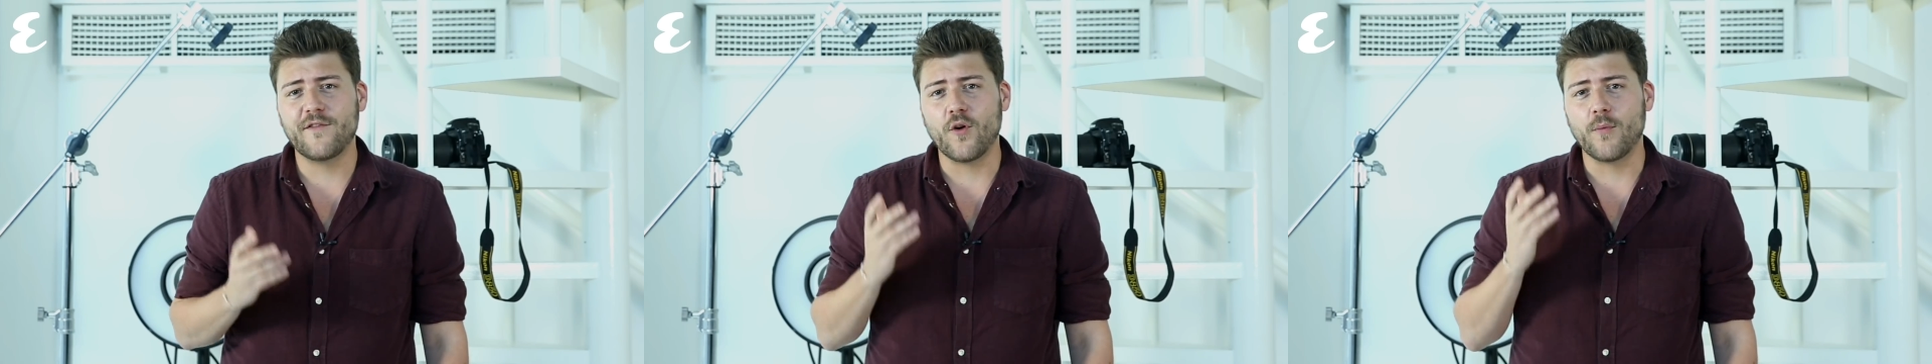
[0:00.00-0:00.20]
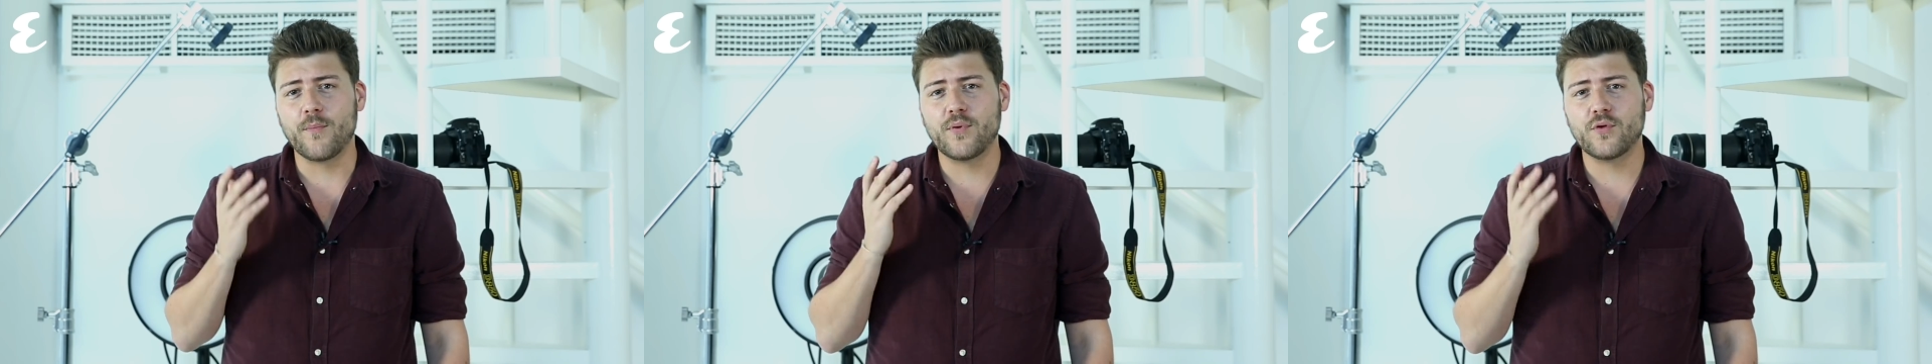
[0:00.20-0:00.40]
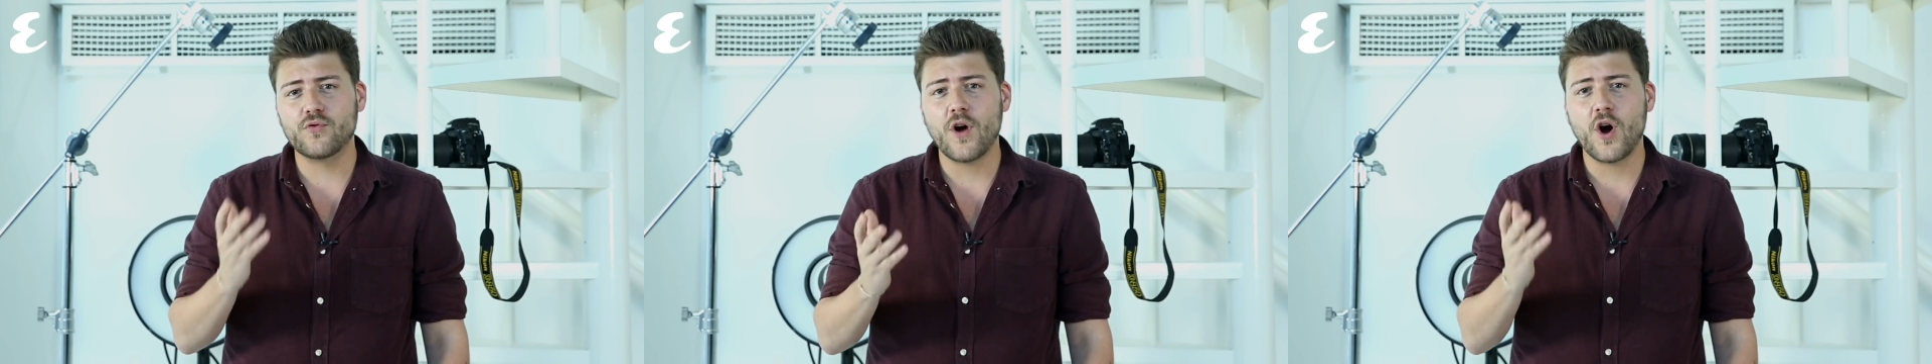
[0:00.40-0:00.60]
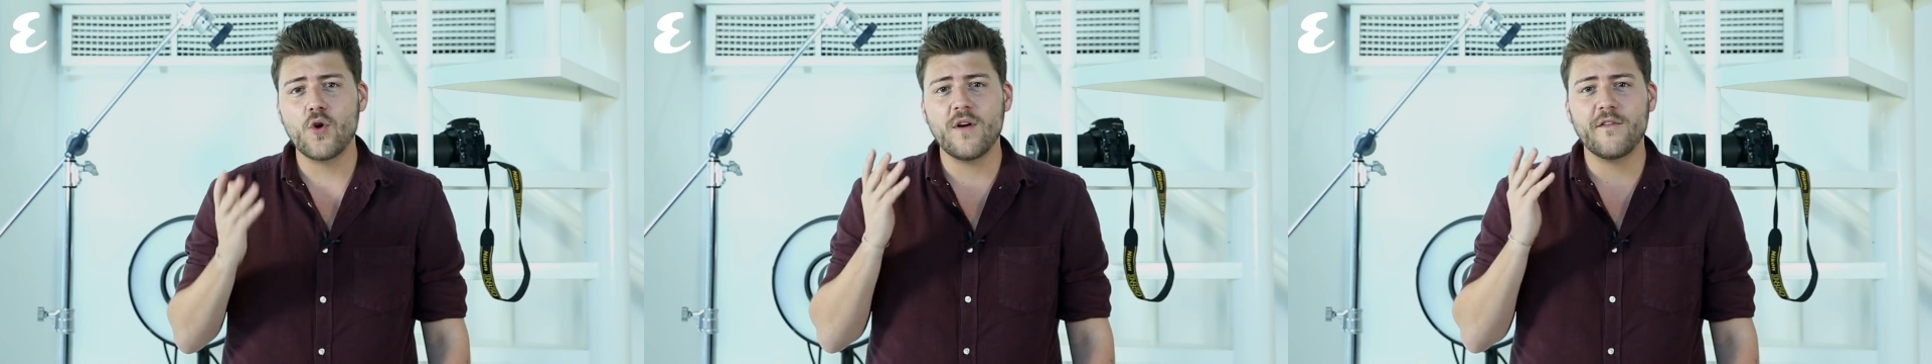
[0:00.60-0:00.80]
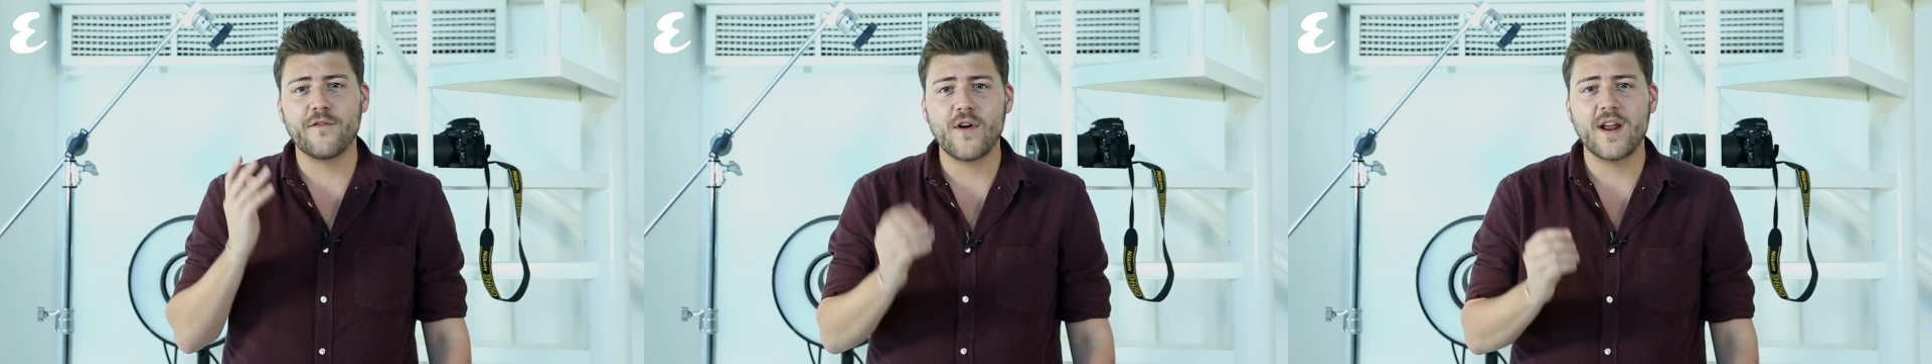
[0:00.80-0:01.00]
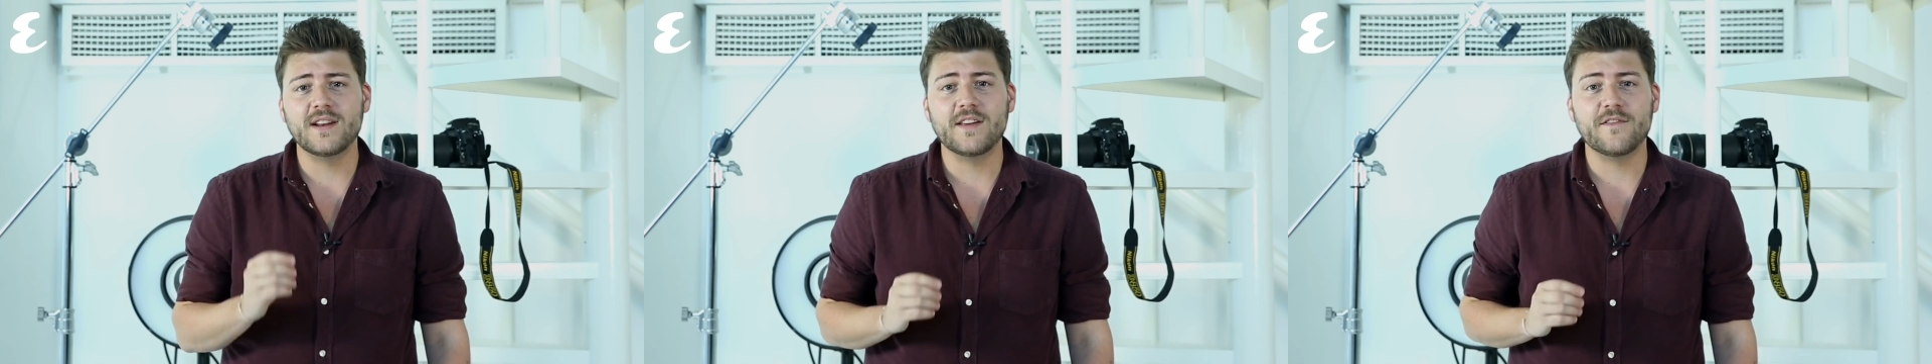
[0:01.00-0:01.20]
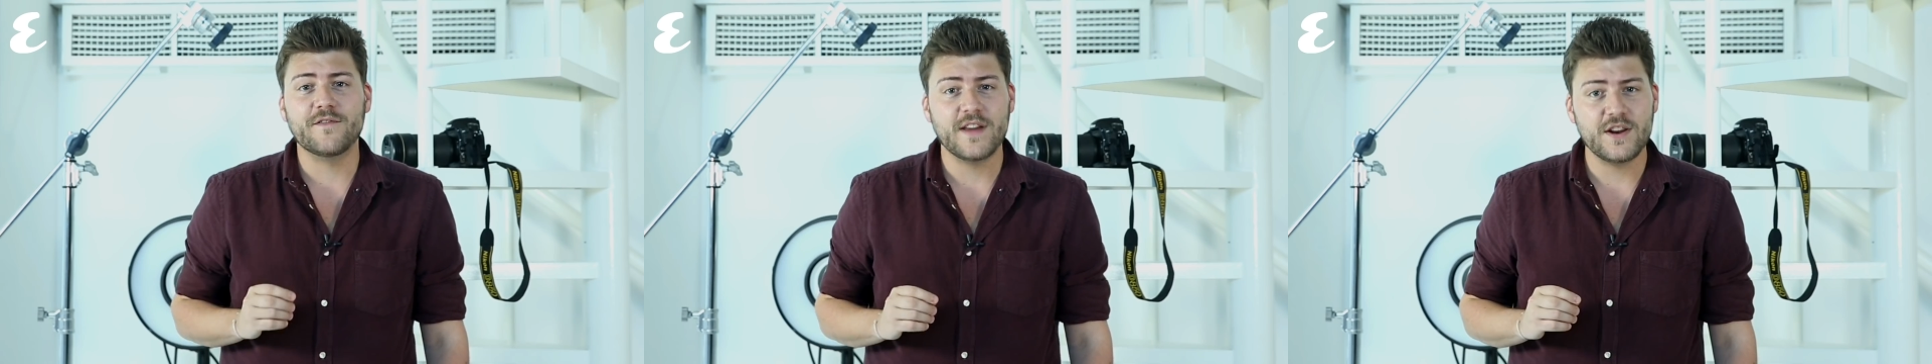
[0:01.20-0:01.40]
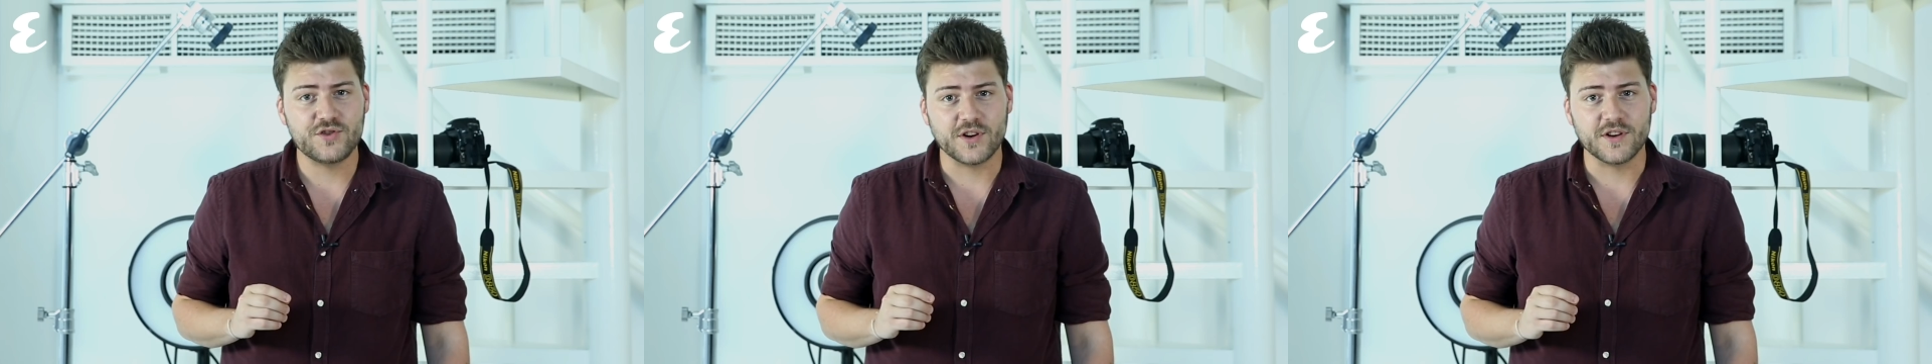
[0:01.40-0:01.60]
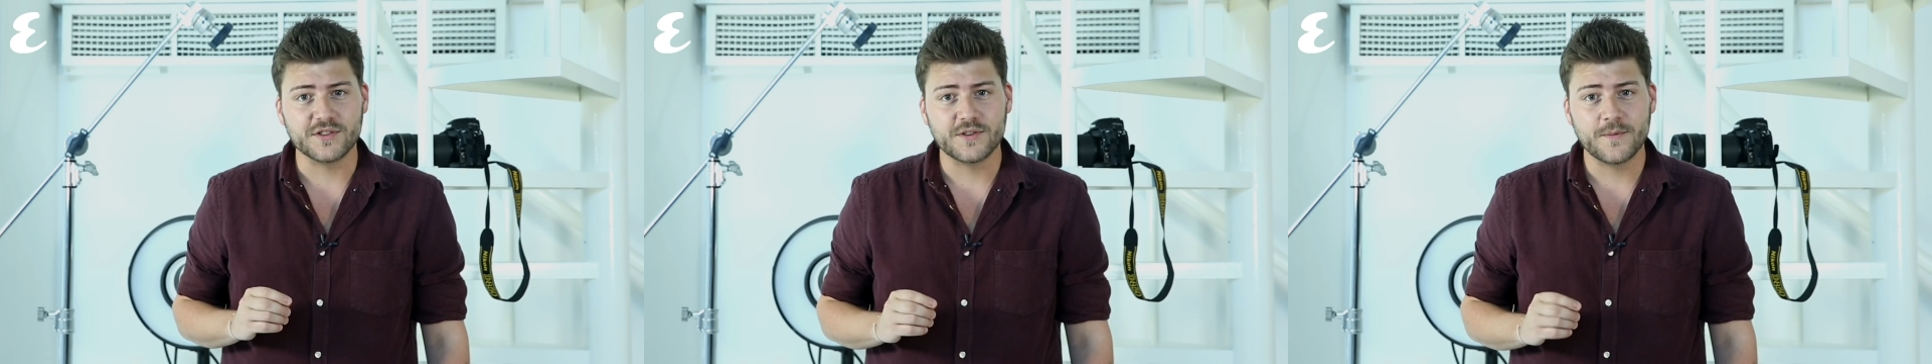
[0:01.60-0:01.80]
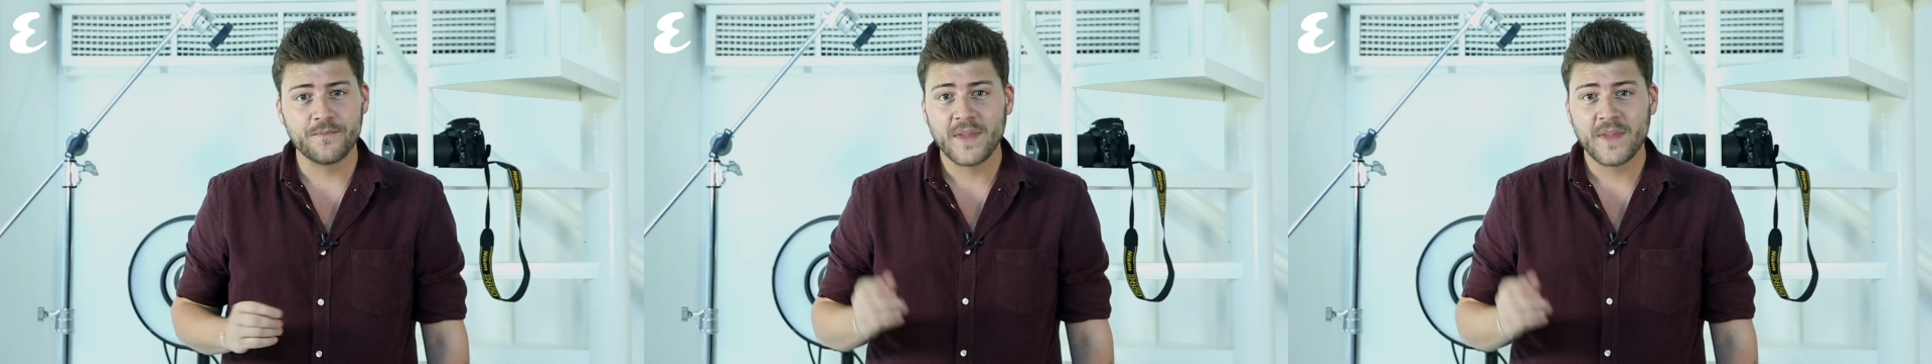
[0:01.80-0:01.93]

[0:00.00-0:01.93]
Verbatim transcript: for pro-friendly features,